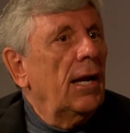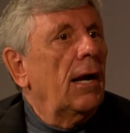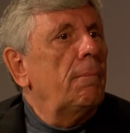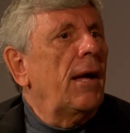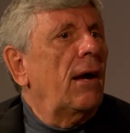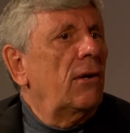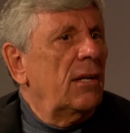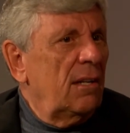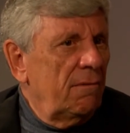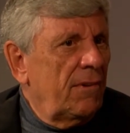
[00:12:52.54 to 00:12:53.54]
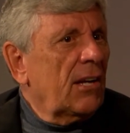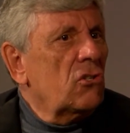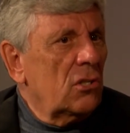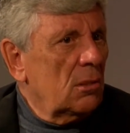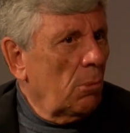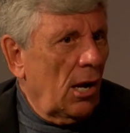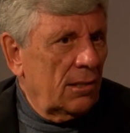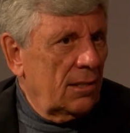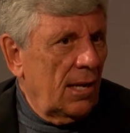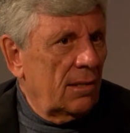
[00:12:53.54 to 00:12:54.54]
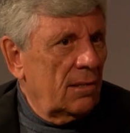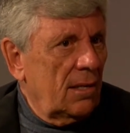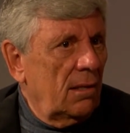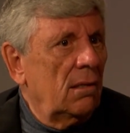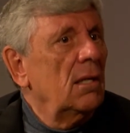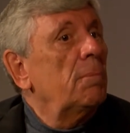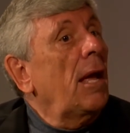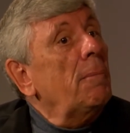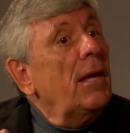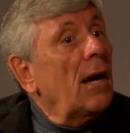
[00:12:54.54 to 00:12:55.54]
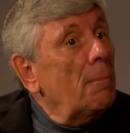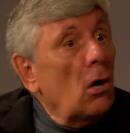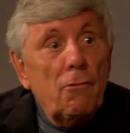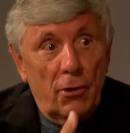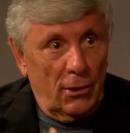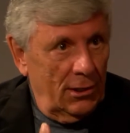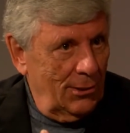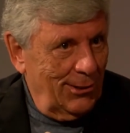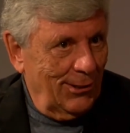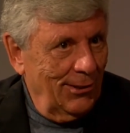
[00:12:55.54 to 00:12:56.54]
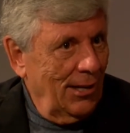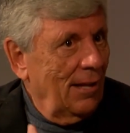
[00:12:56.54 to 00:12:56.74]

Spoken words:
about an infectious process, and maybe I'm over concerned.